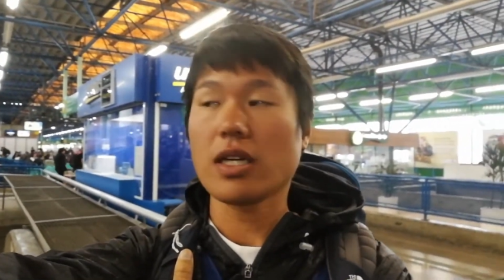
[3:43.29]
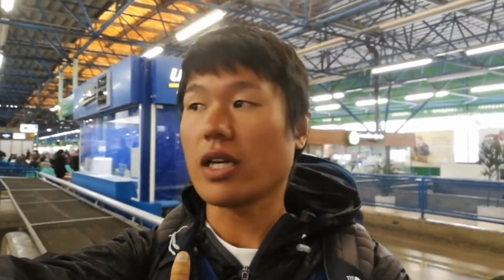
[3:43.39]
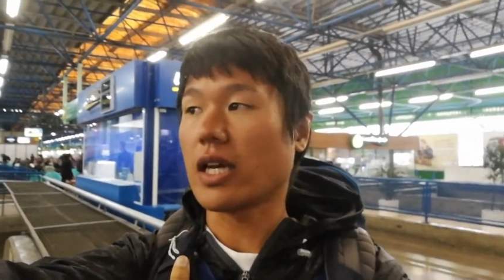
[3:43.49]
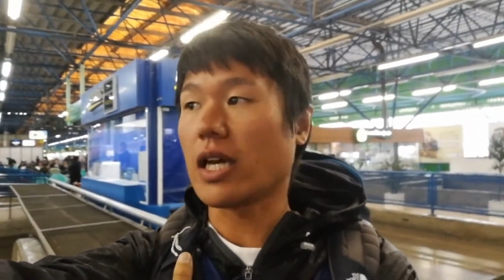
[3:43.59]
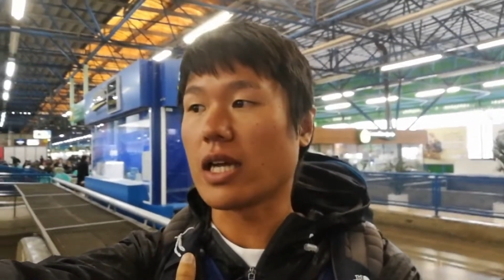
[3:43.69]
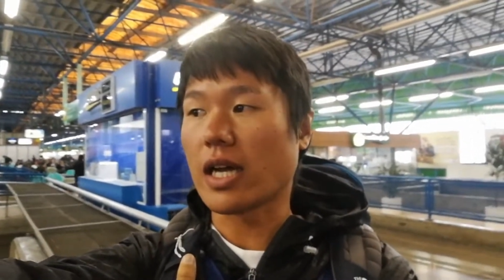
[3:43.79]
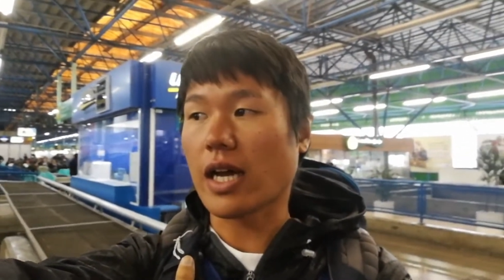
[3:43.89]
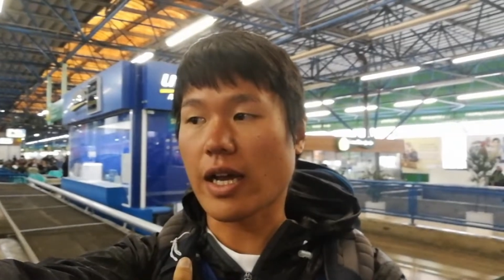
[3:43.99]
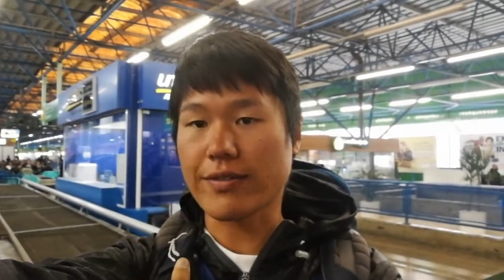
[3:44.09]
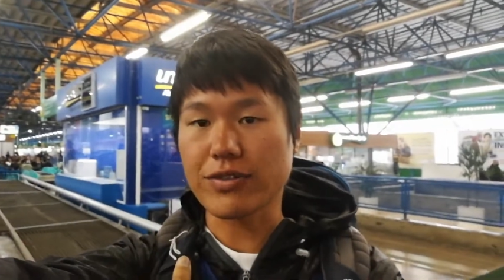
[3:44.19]
And I
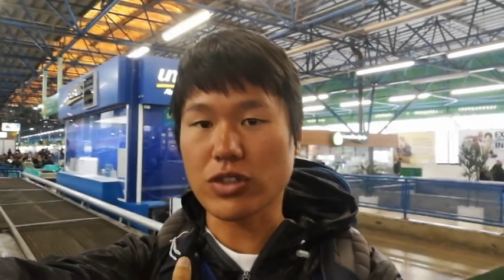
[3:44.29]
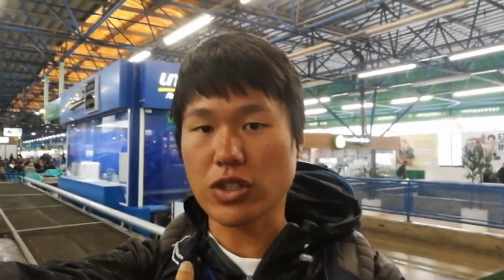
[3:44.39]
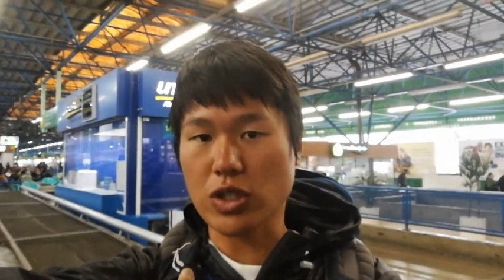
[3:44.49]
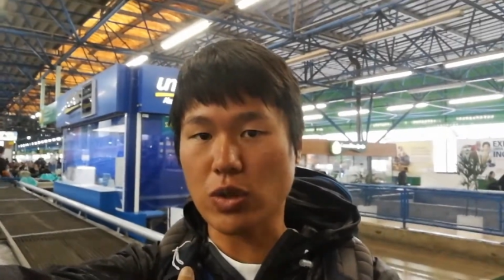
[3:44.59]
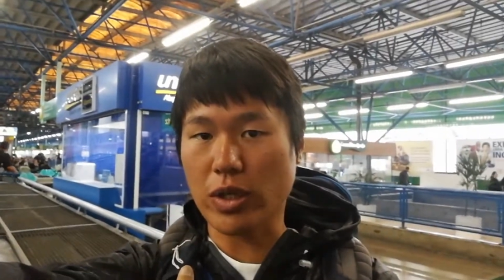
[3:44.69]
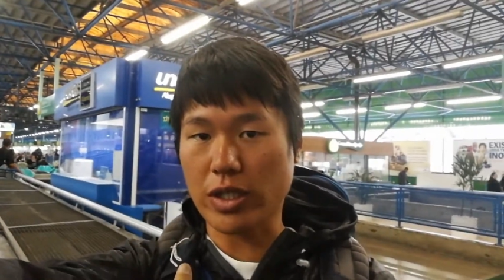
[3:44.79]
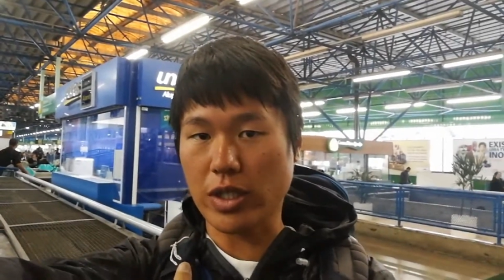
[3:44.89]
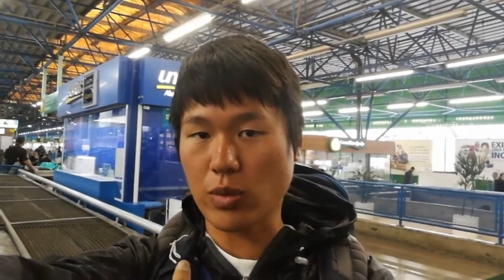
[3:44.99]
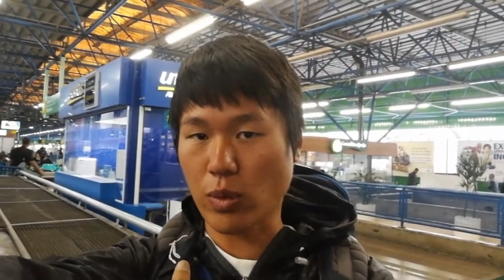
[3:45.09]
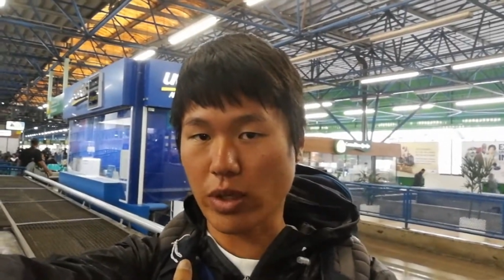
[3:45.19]
have no idea
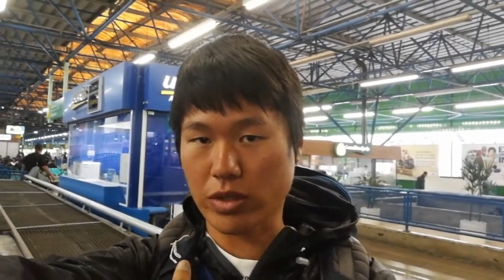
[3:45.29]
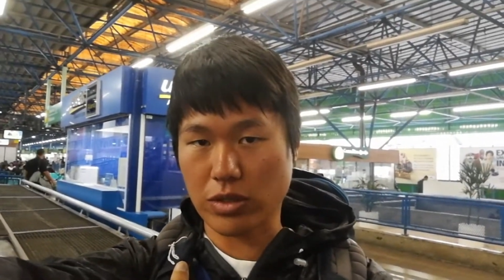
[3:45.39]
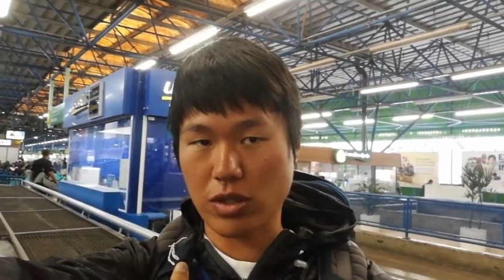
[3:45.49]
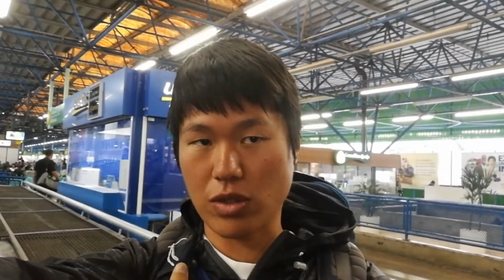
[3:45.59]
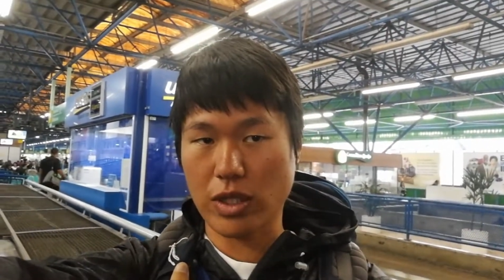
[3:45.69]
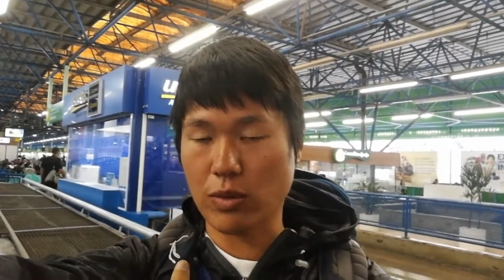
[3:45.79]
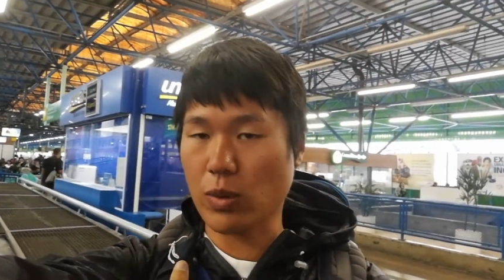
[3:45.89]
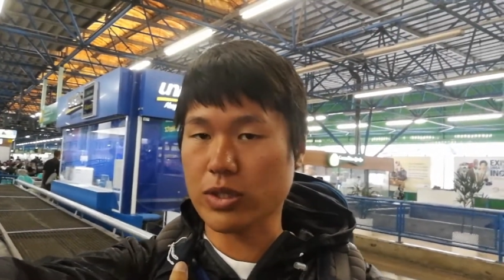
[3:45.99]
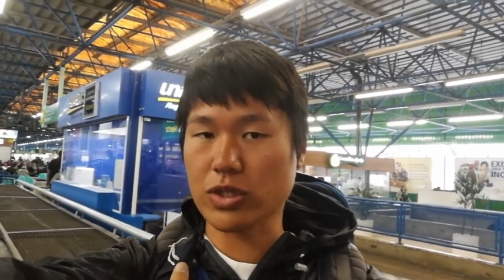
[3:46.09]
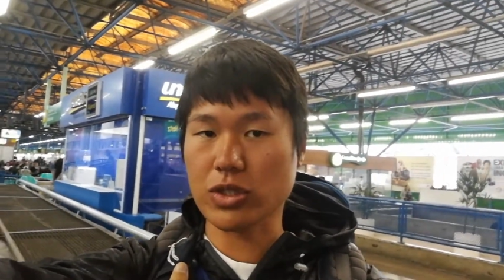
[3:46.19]
where to go and
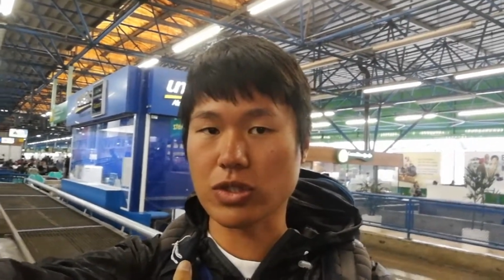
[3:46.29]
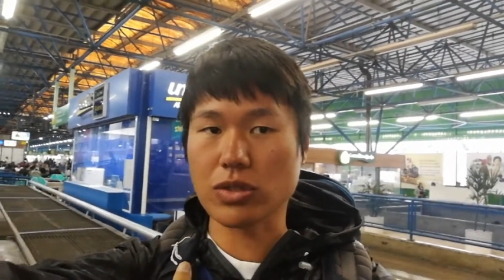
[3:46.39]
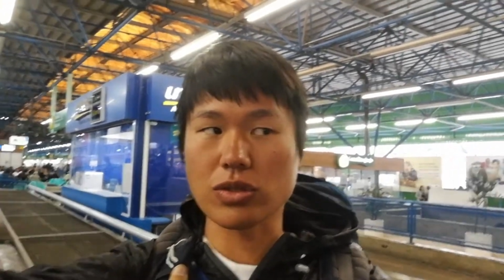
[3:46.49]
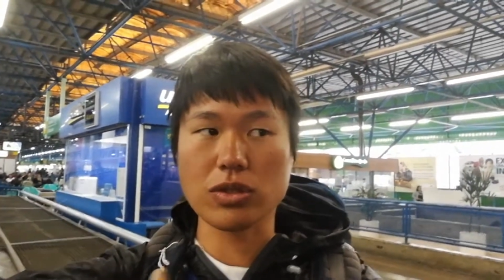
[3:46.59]
what to do.